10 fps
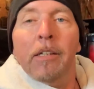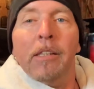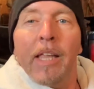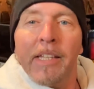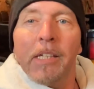
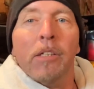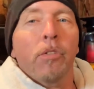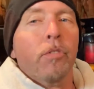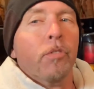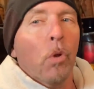Lighting is
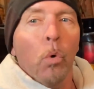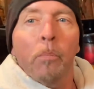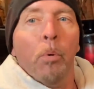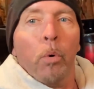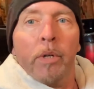so
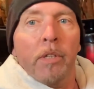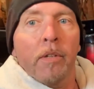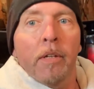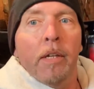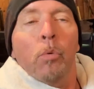important.
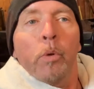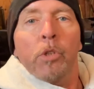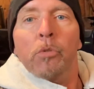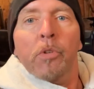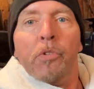When
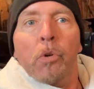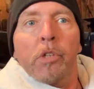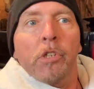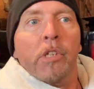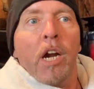you're
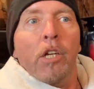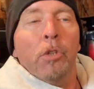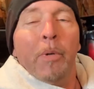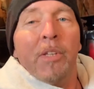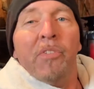restoring your car,
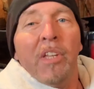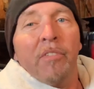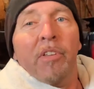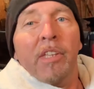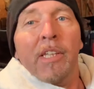you want to see
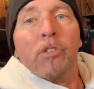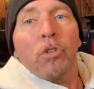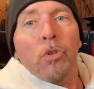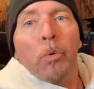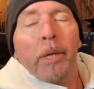everything that
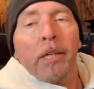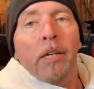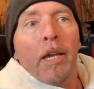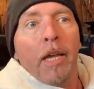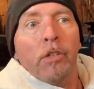you're doing,
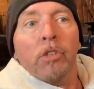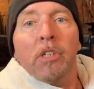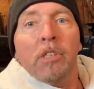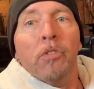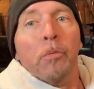and you're
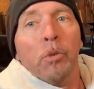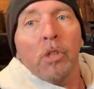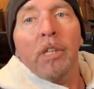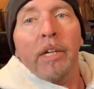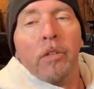going to need some
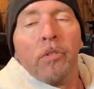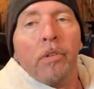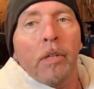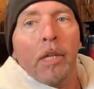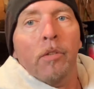good
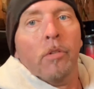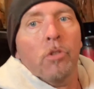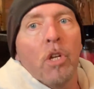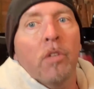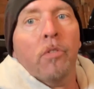lights. And I
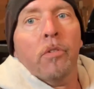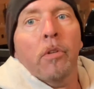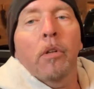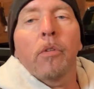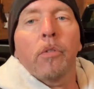suggest
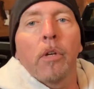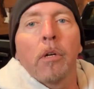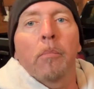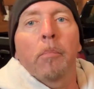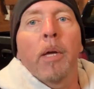
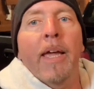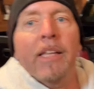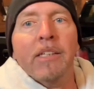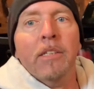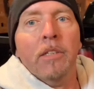some
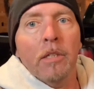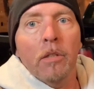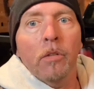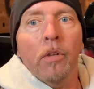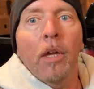
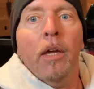LEDs,